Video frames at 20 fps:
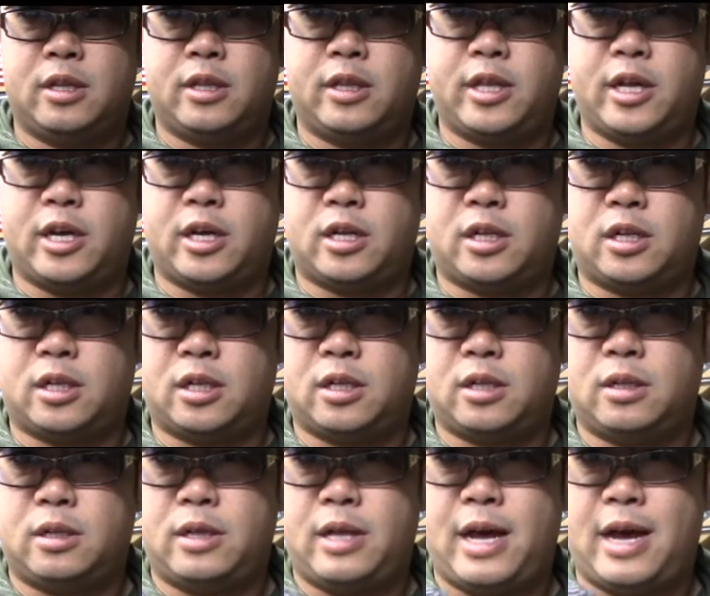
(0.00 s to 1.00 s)
they'll
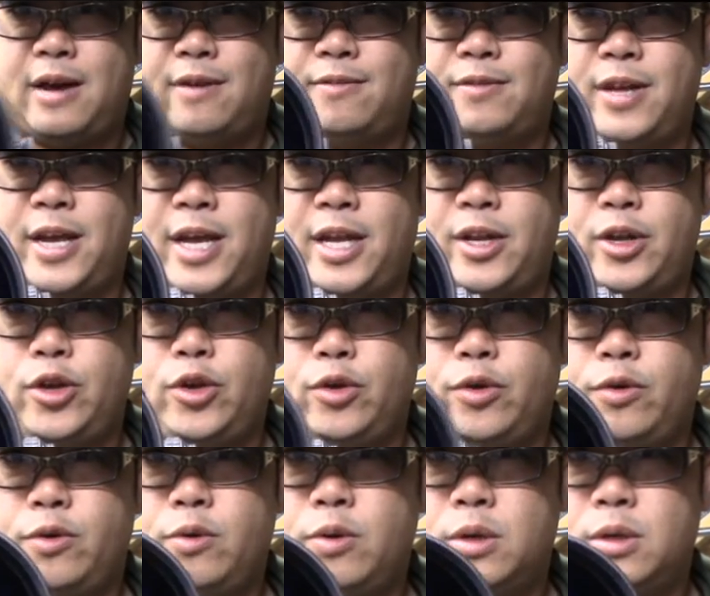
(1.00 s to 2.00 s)
have a new